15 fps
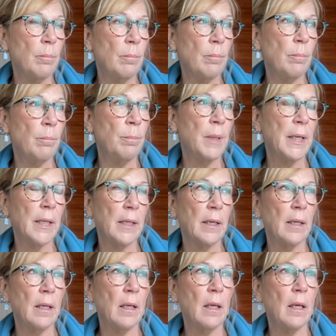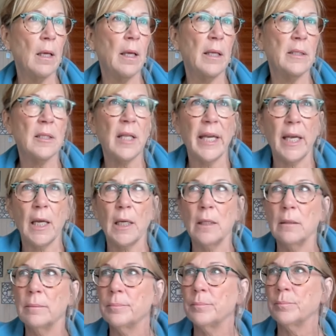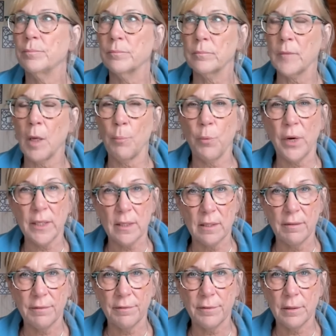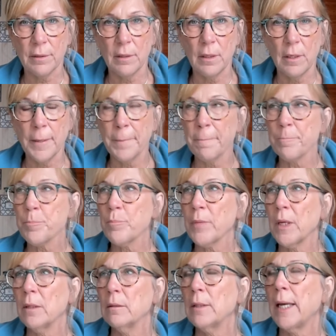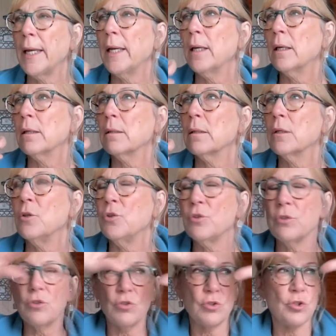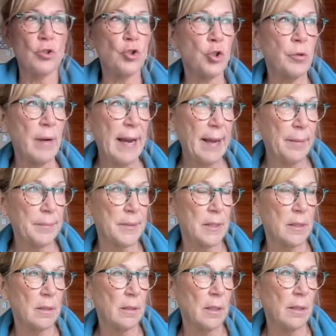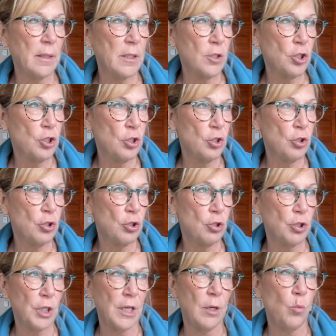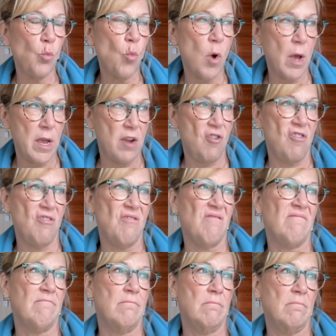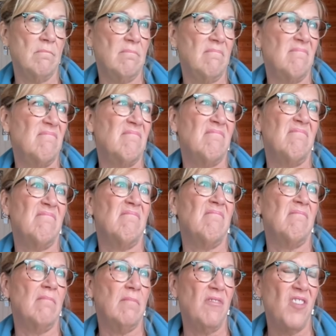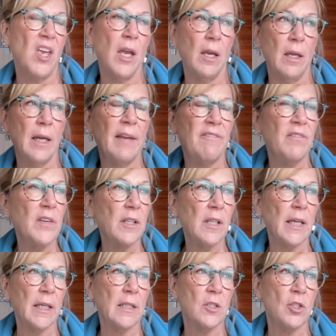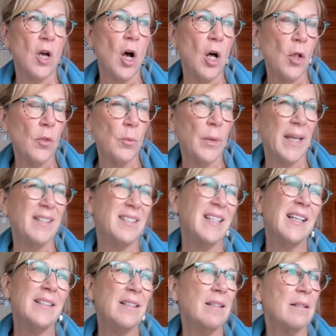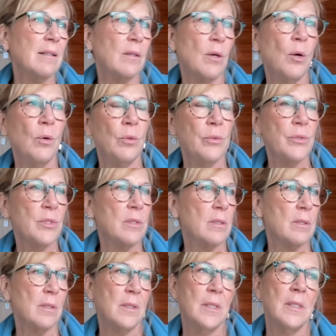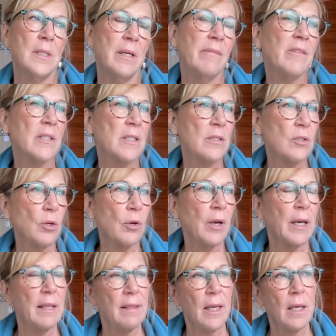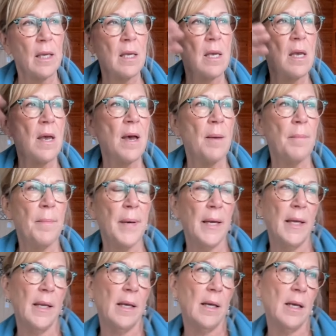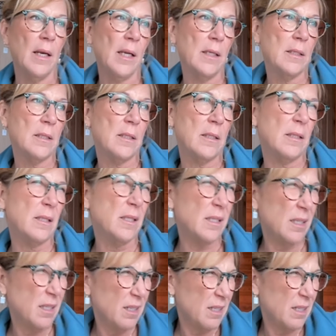but it's like oppressive. Like you're t- trapped in this chicken wire thing. And I feel like it's all the way, it's not to the coast, to San Francisco or anything, but it's